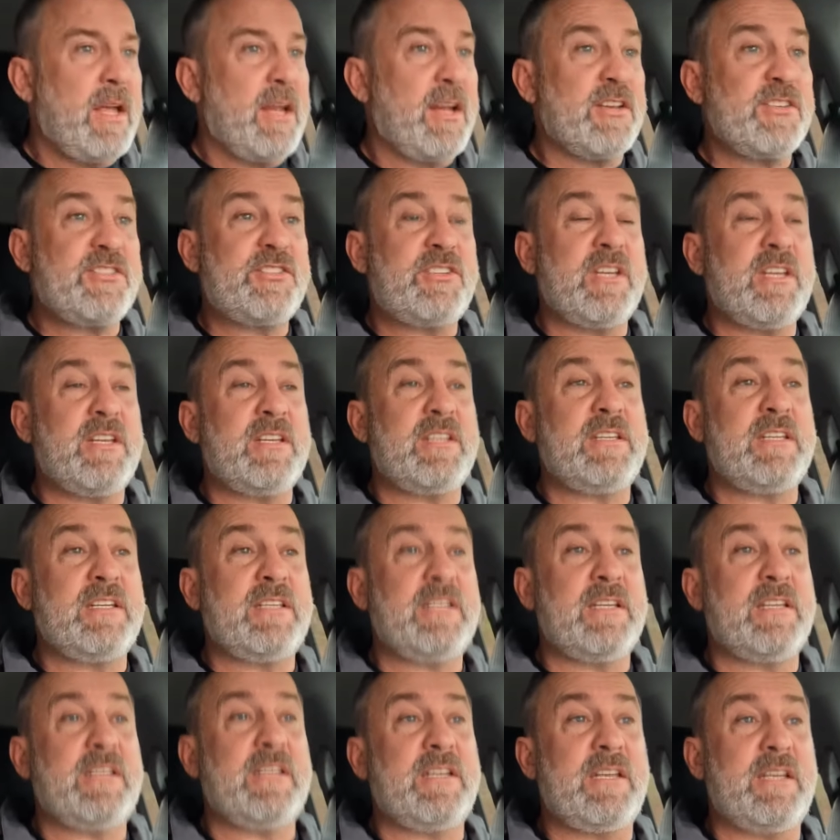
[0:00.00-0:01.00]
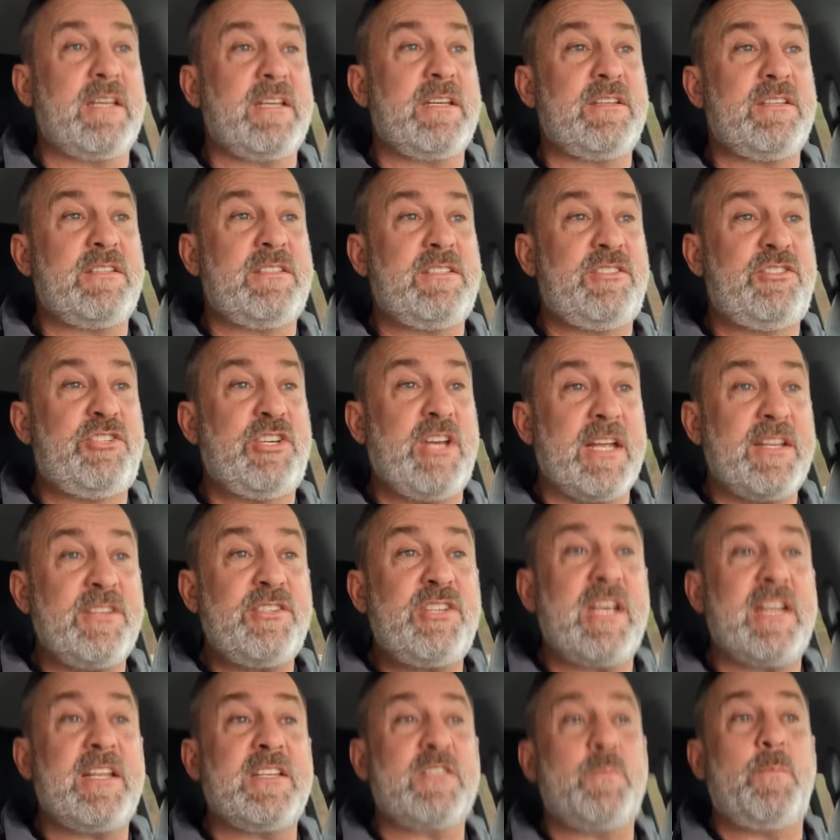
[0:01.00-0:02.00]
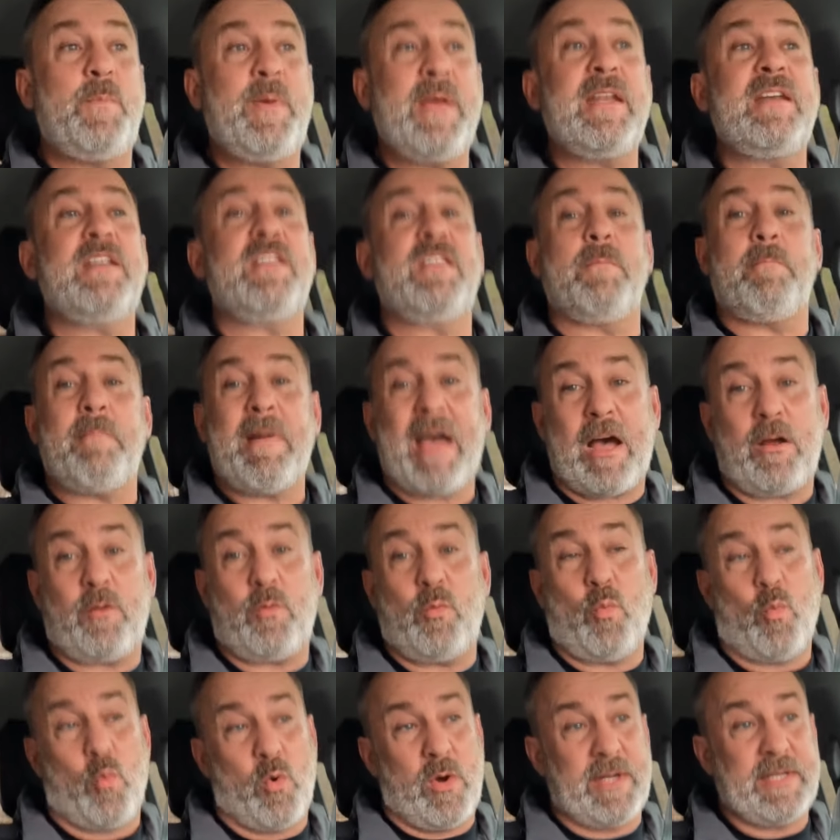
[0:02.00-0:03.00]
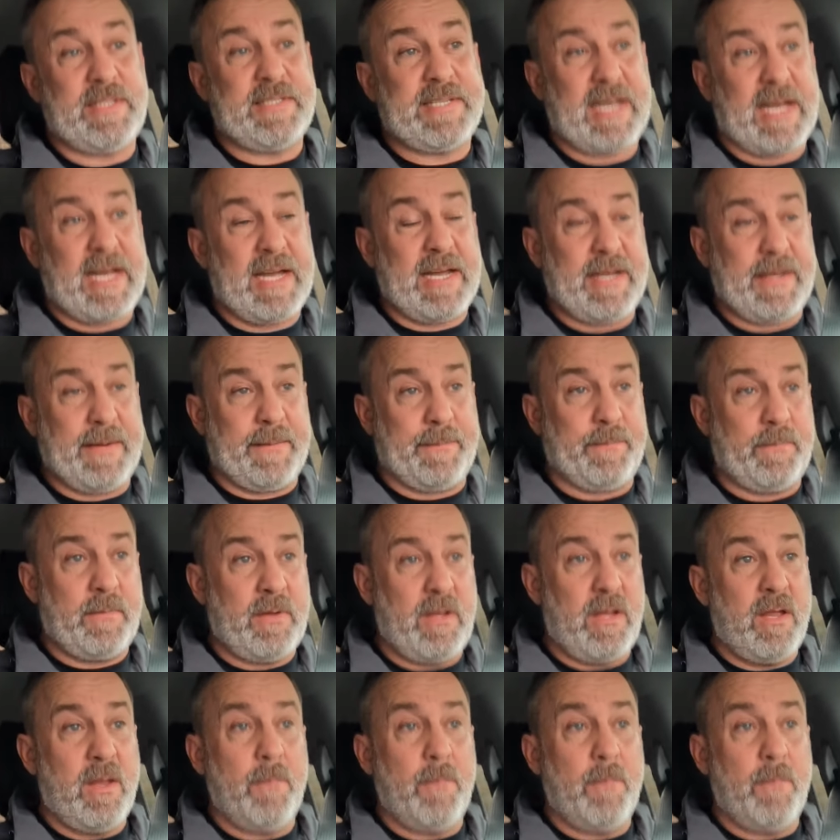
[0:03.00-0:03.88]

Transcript: because Jin Jin's been to the mountain one time.